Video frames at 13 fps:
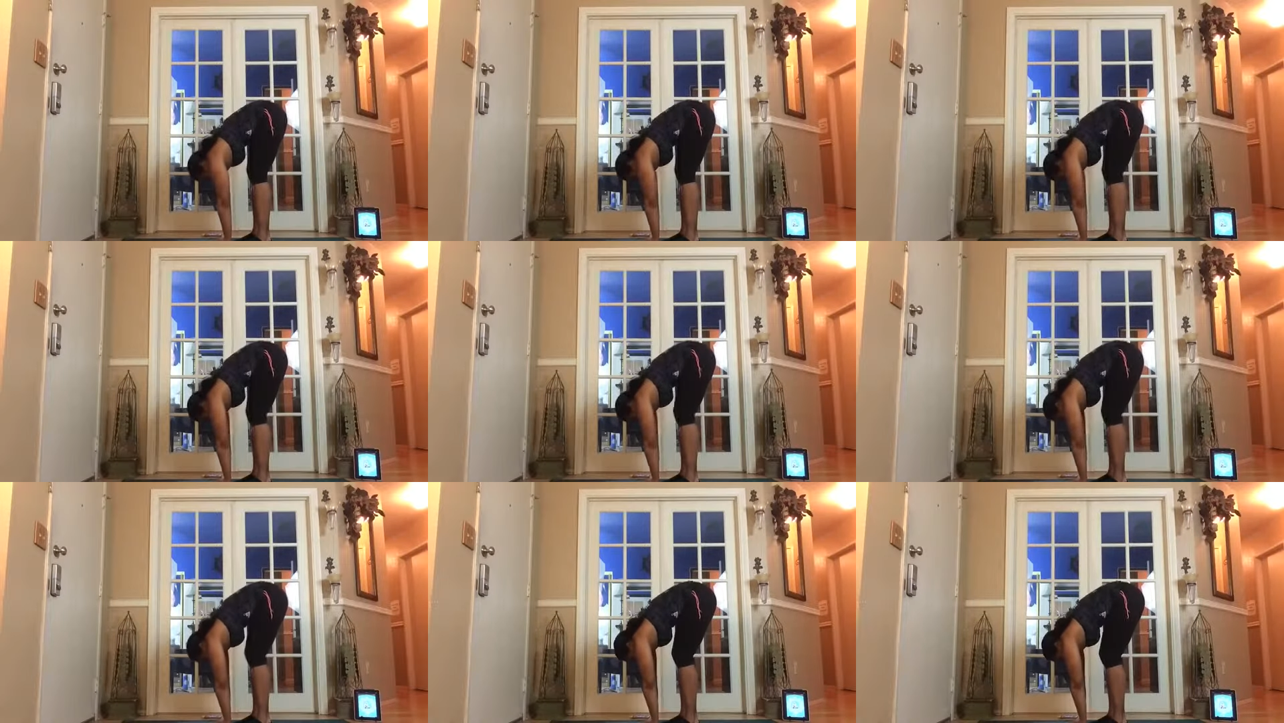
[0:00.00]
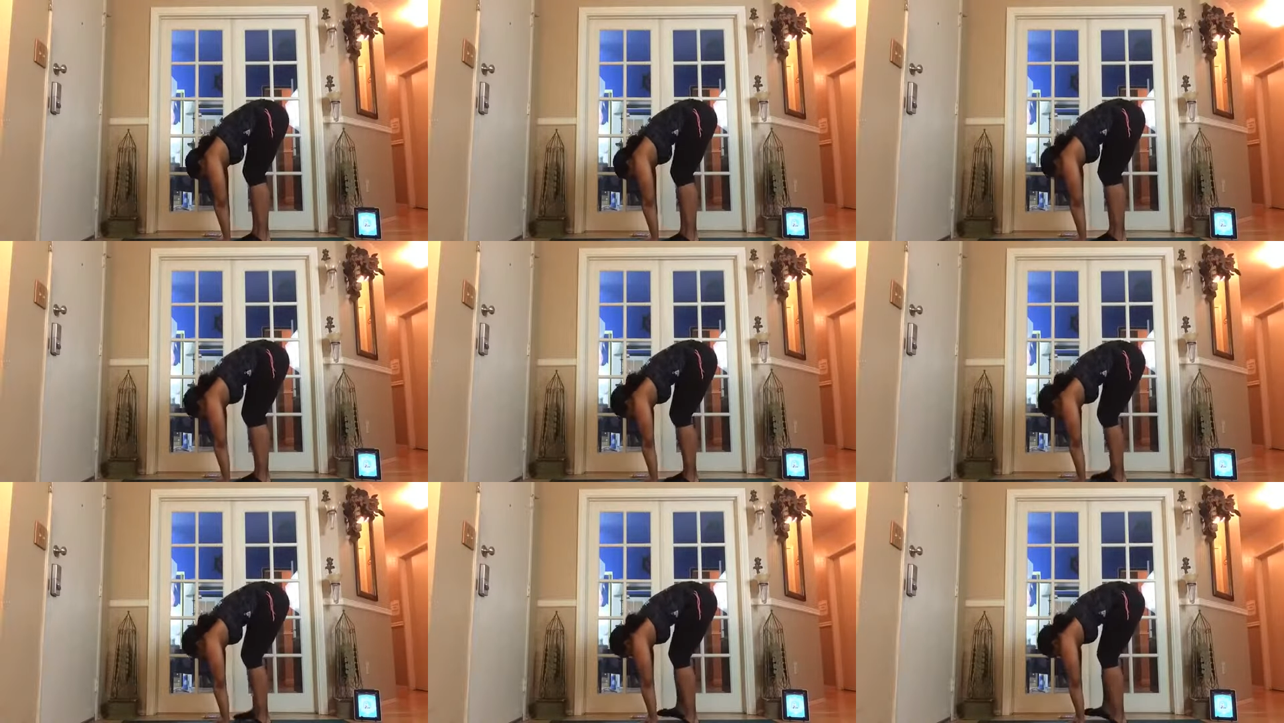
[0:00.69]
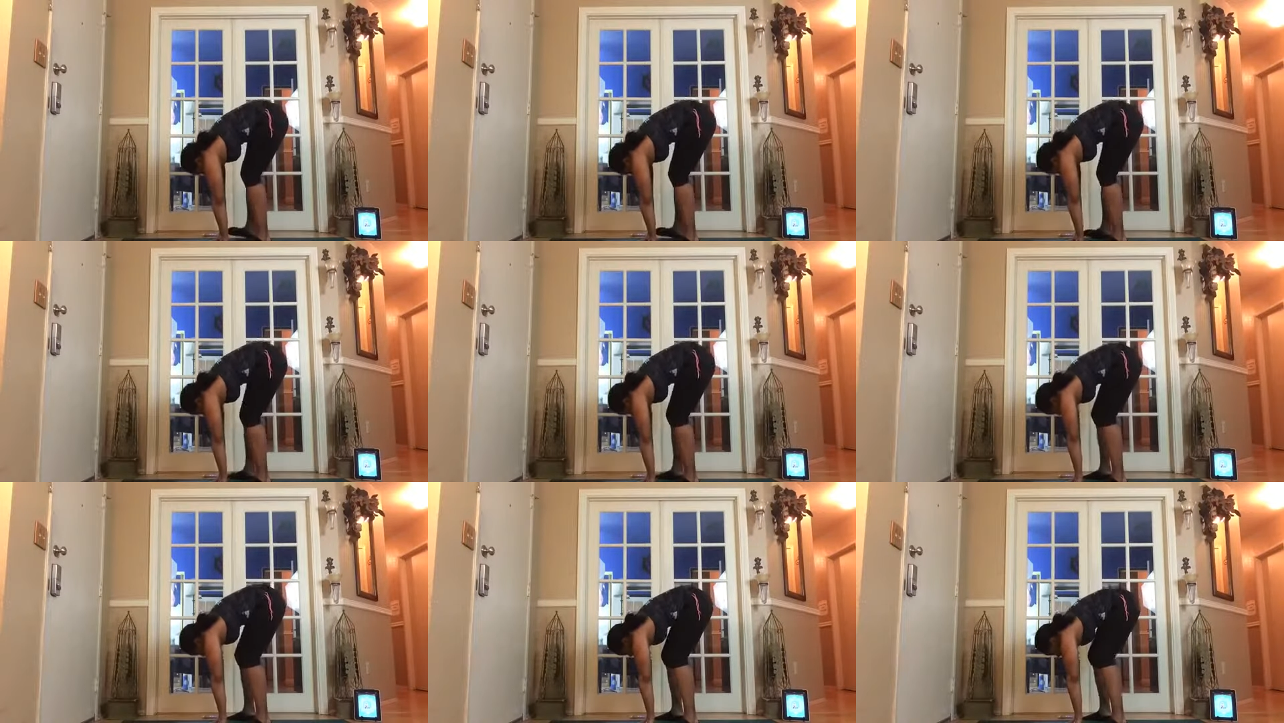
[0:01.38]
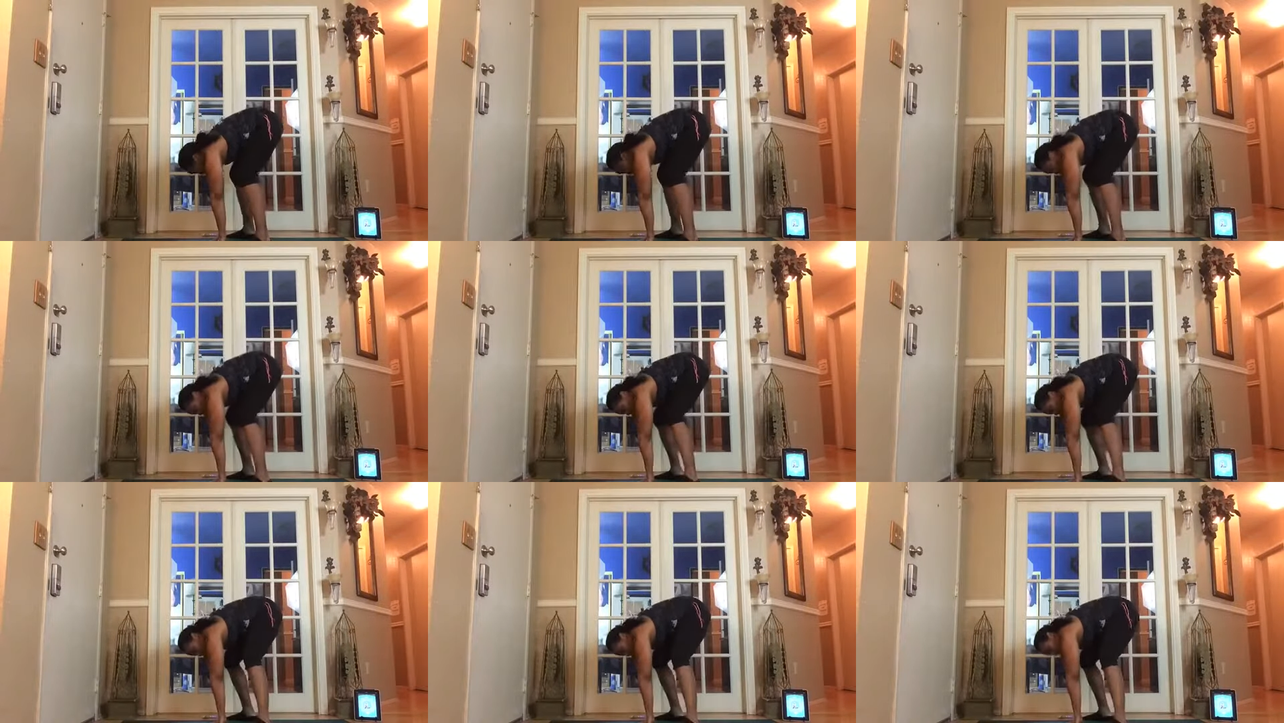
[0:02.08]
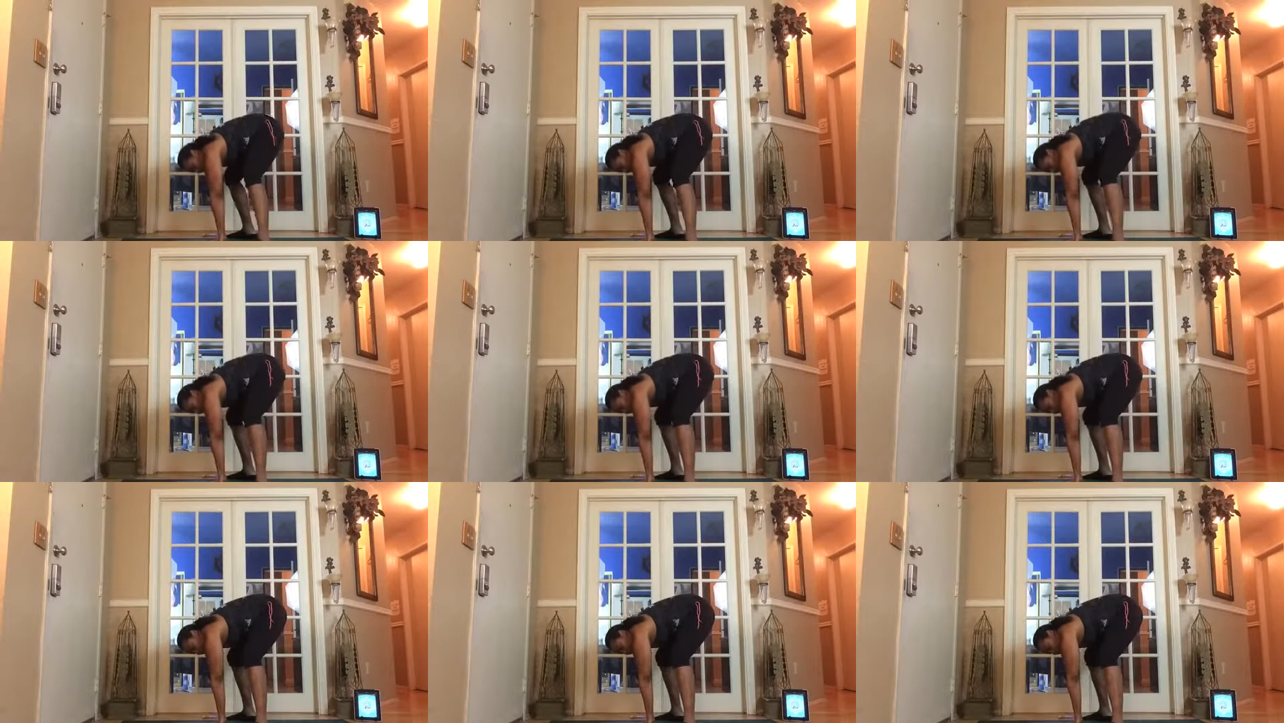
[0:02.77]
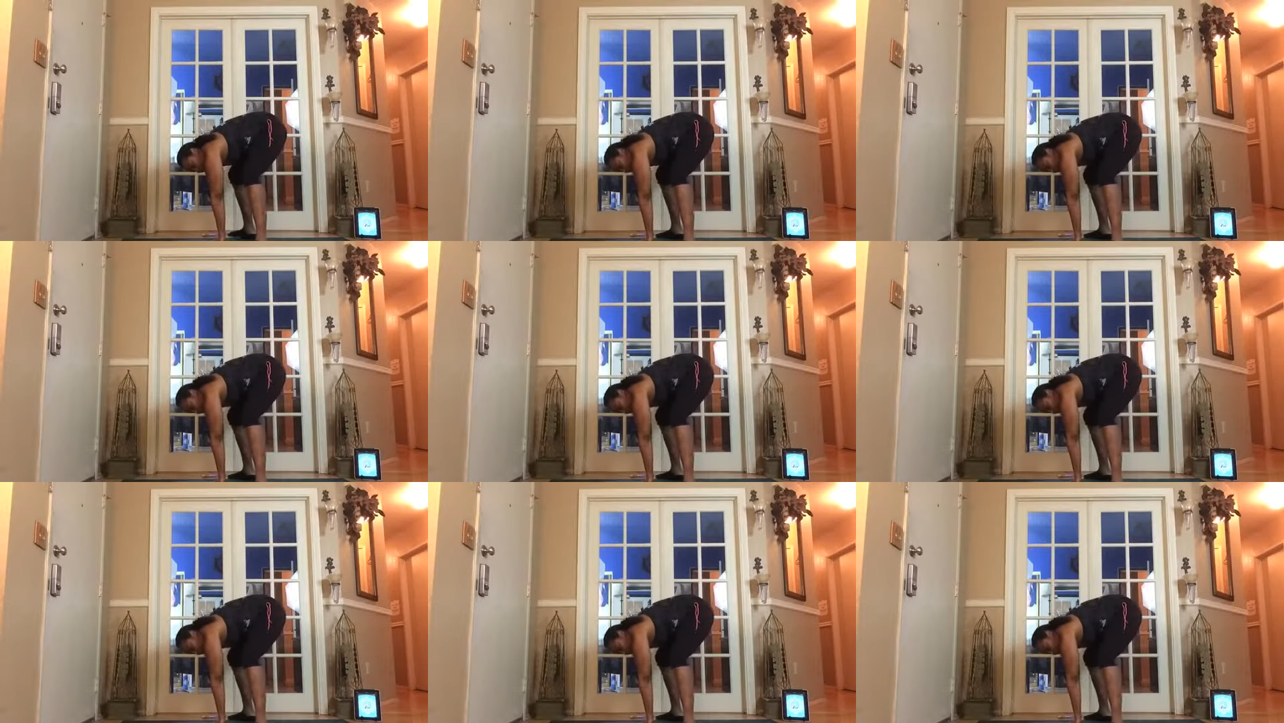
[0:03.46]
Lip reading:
(no speaker visible)